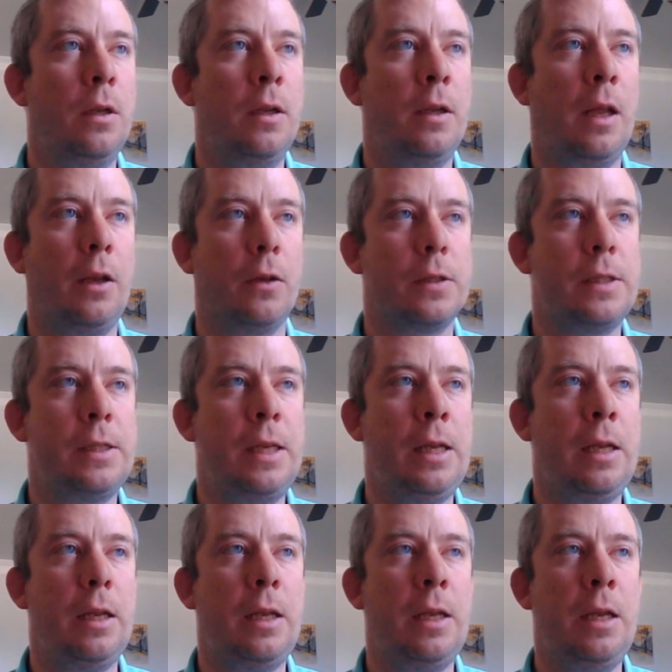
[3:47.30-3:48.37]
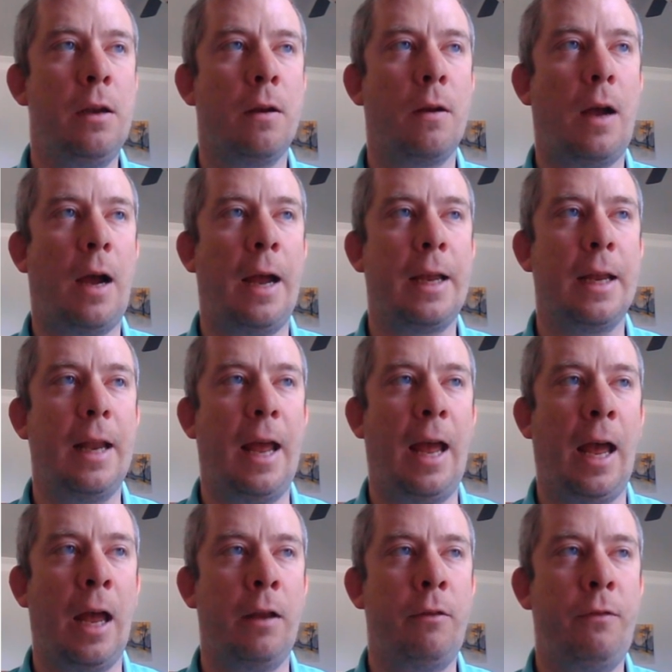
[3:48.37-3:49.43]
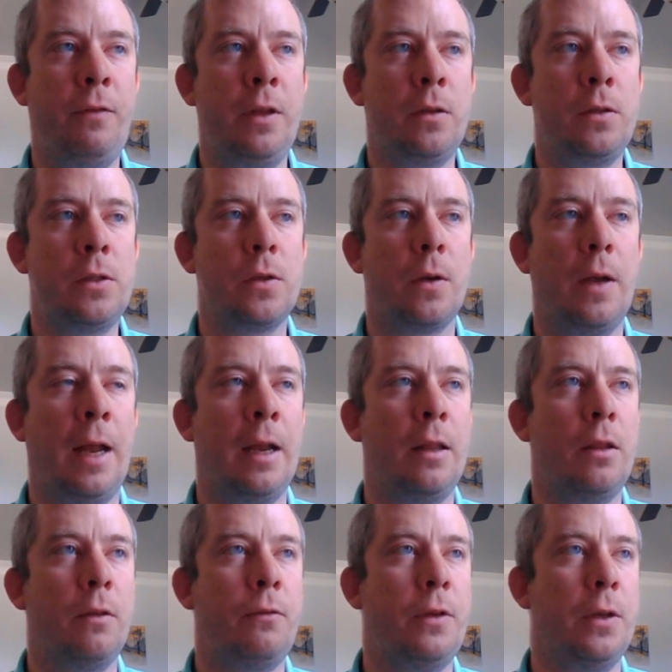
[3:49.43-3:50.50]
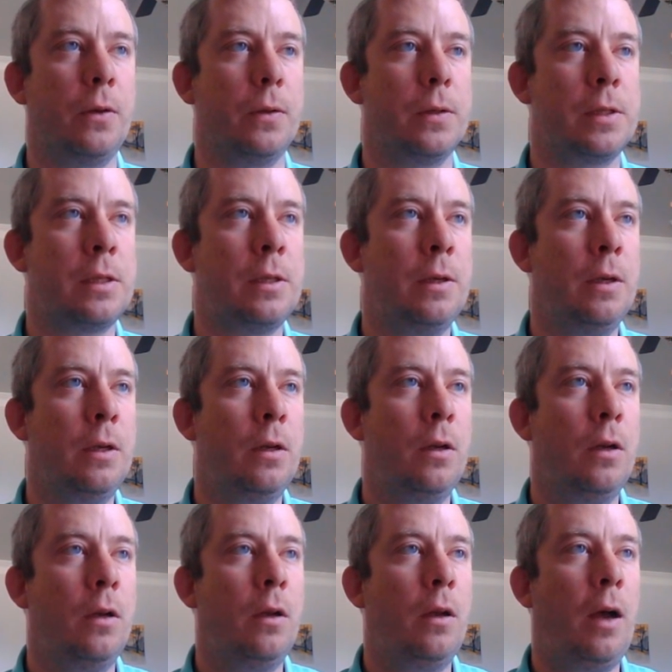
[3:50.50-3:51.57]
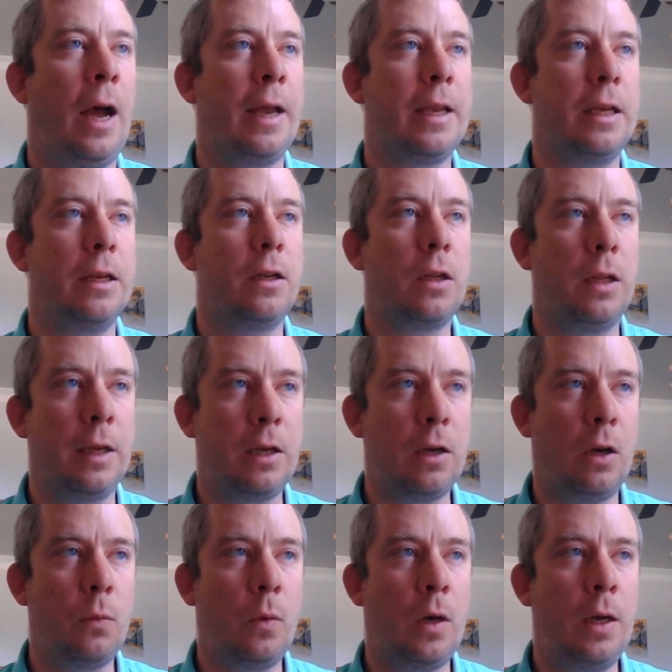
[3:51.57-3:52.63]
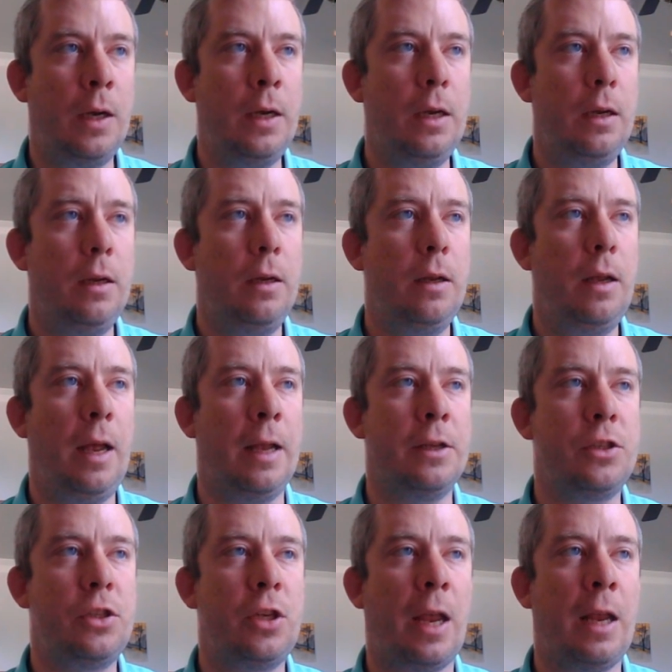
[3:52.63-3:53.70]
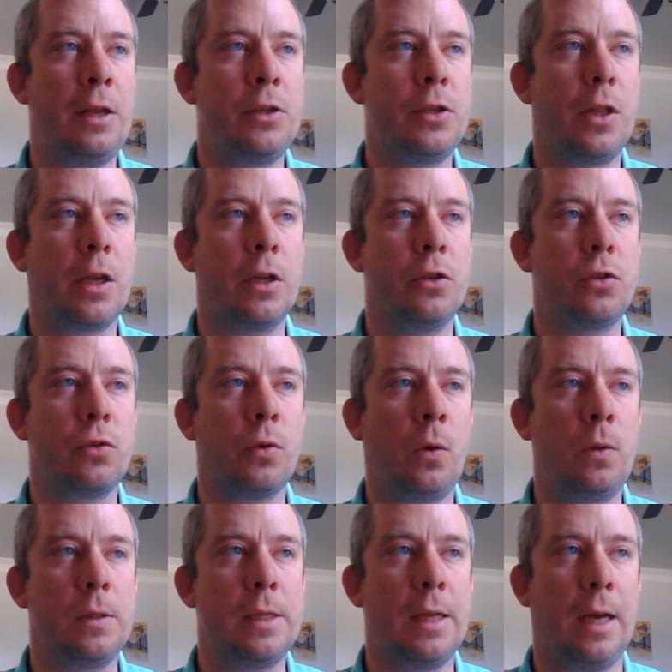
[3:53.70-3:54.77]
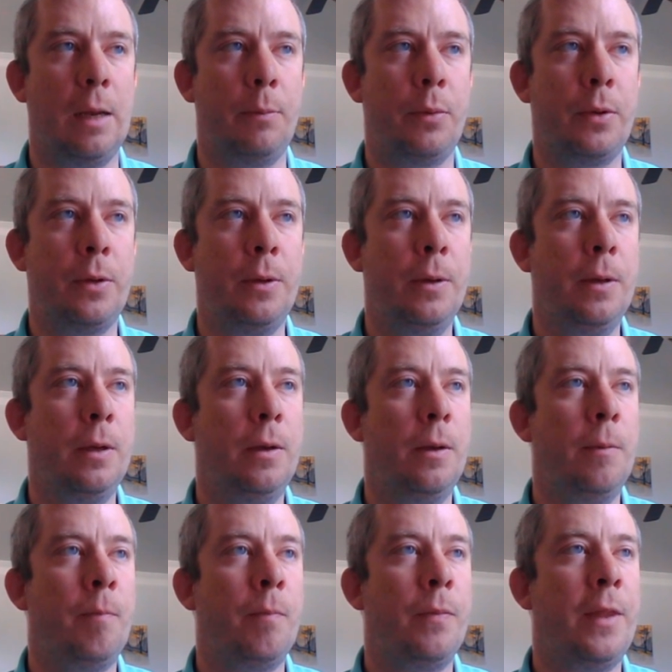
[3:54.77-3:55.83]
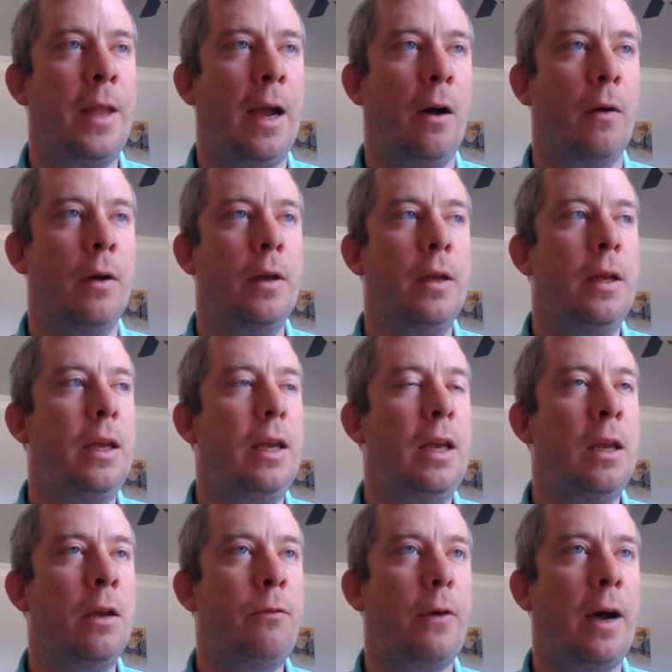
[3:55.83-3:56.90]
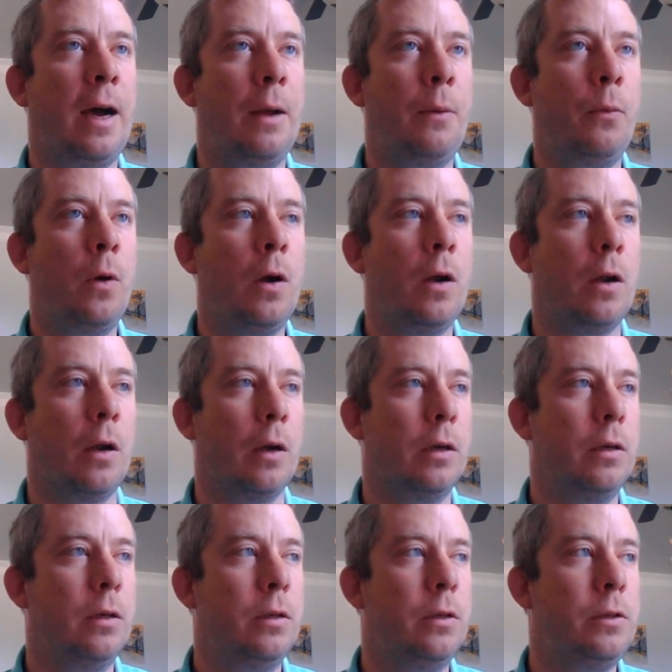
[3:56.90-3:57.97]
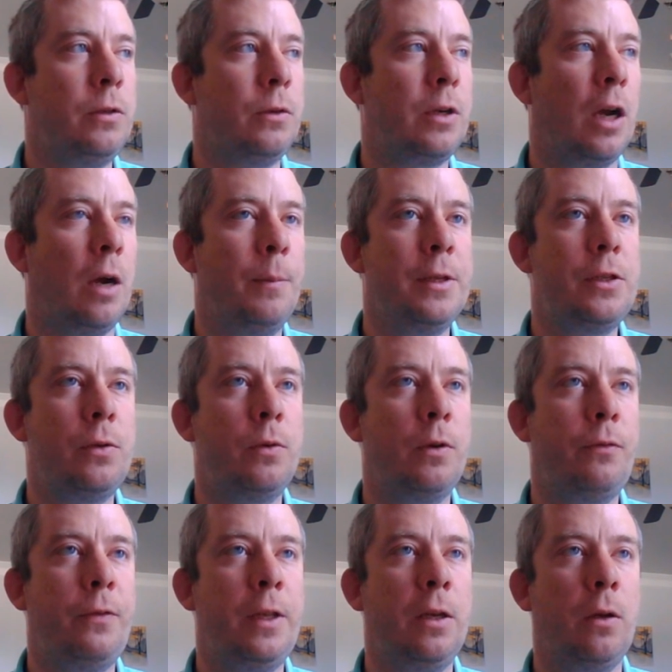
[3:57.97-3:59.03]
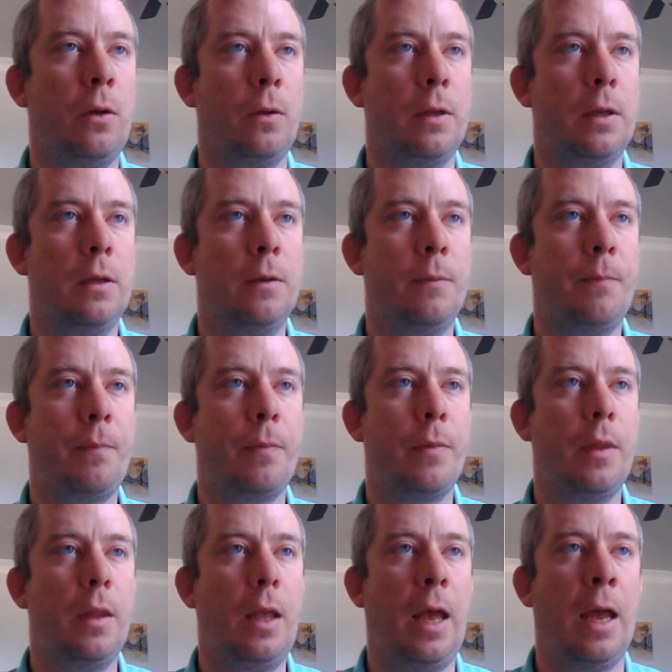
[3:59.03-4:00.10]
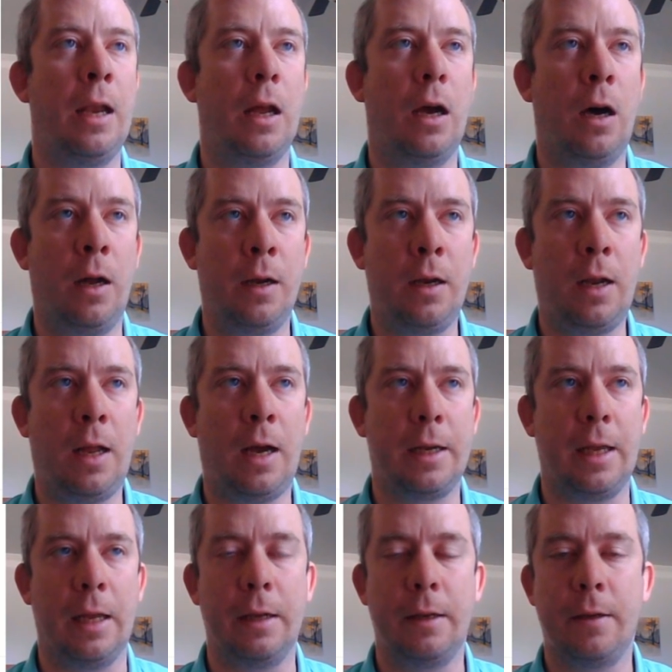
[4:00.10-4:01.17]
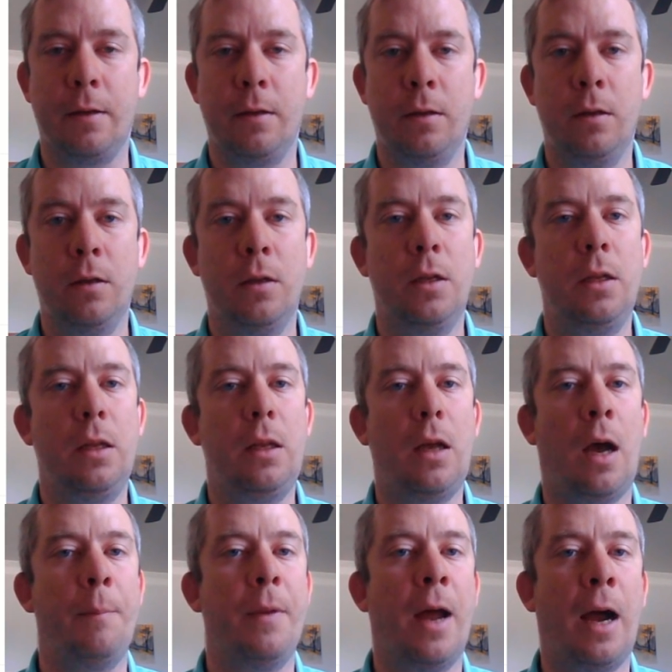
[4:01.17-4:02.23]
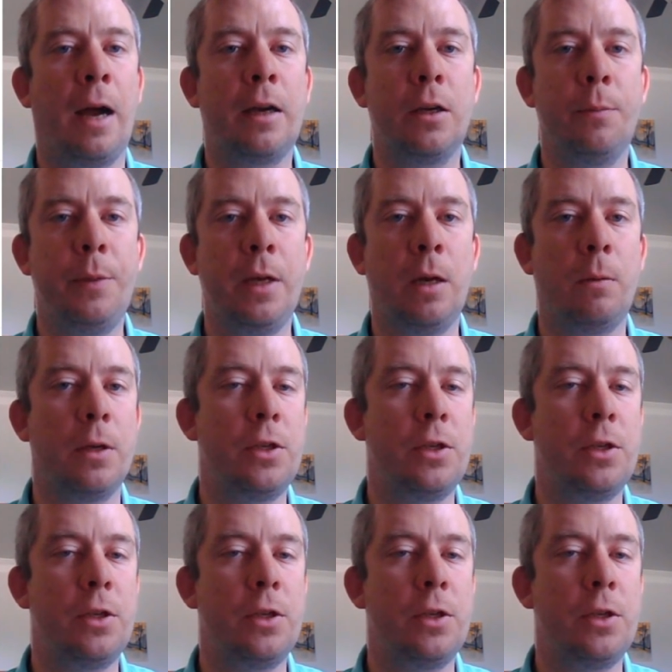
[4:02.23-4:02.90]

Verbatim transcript: Now you'll see here I can add fields or edit the fields. I can click on one and change the control type. Now, if I were to come into a field and unlock it, I'm not going to be able to